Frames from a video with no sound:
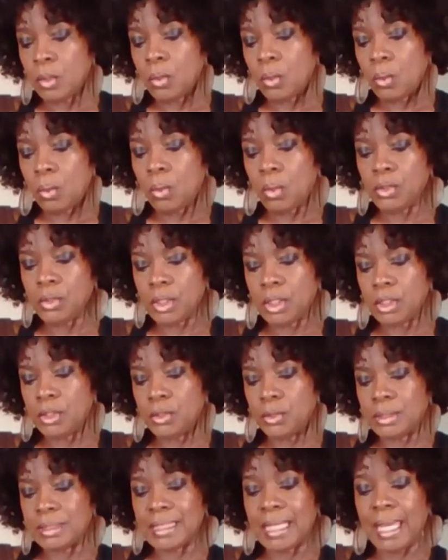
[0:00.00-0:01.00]
or you can
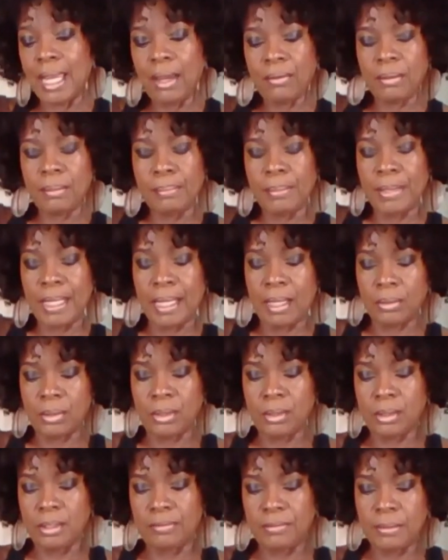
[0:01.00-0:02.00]
use carob powder
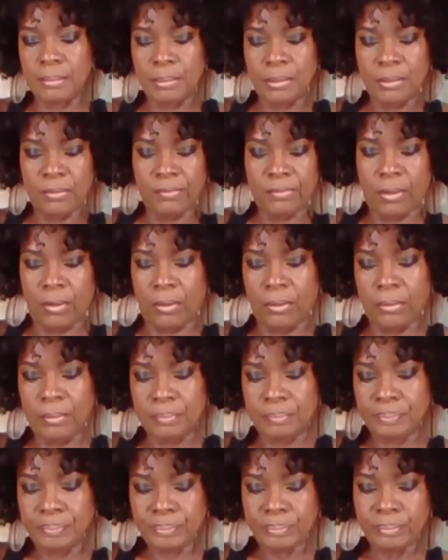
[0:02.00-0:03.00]
if you prefer,
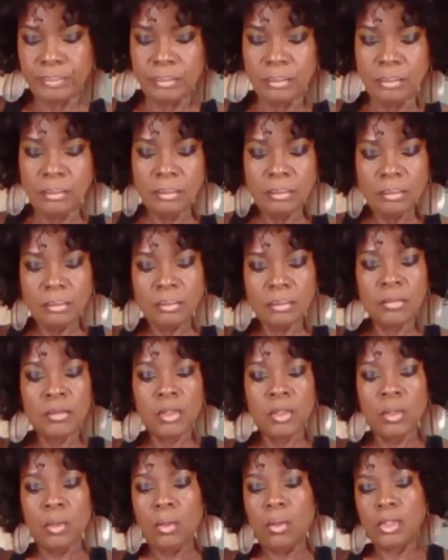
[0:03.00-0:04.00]

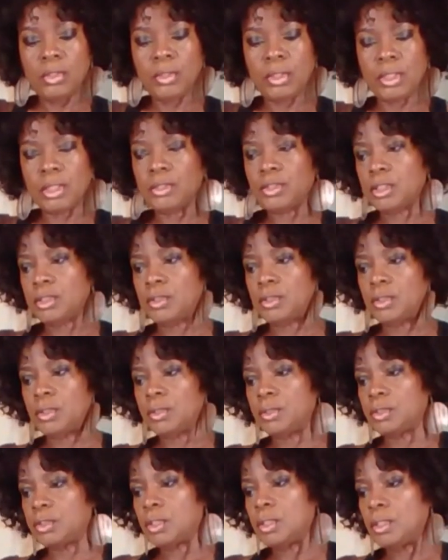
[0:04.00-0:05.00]
or you can just
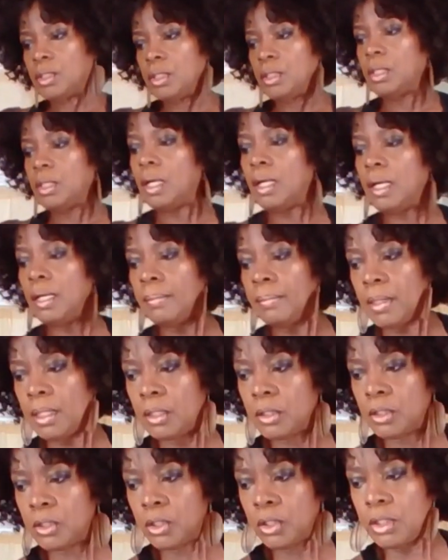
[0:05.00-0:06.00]
use a
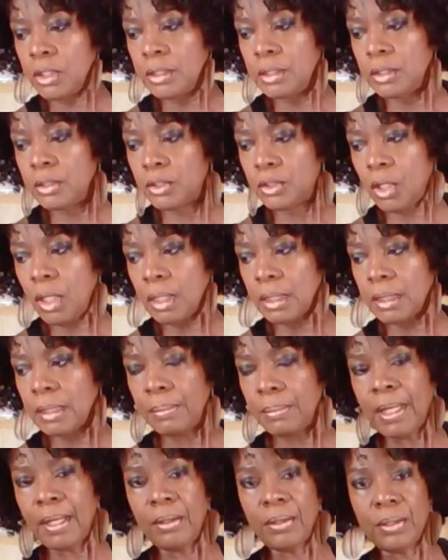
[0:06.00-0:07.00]
good chocolate
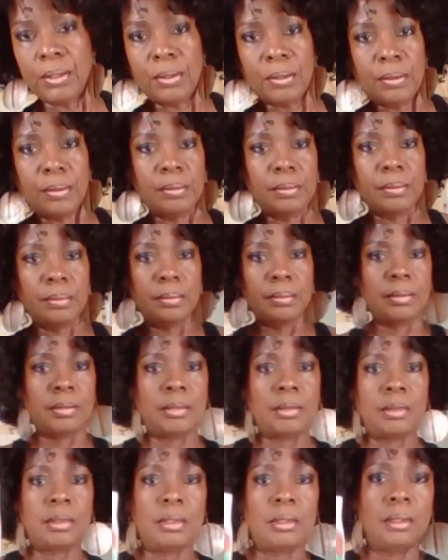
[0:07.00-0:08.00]
powder.
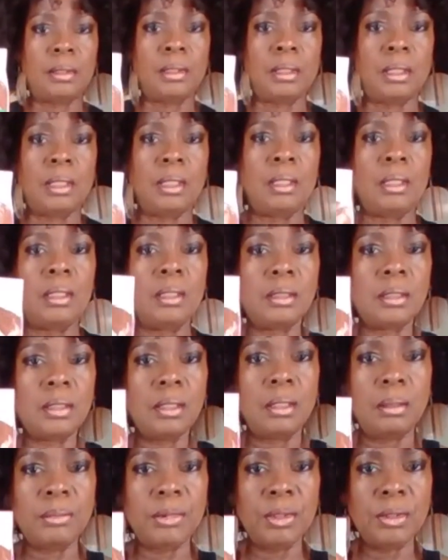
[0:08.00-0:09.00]

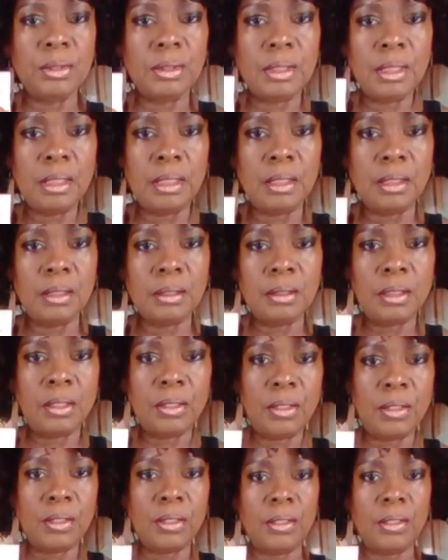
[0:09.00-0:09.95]
So, I'm using the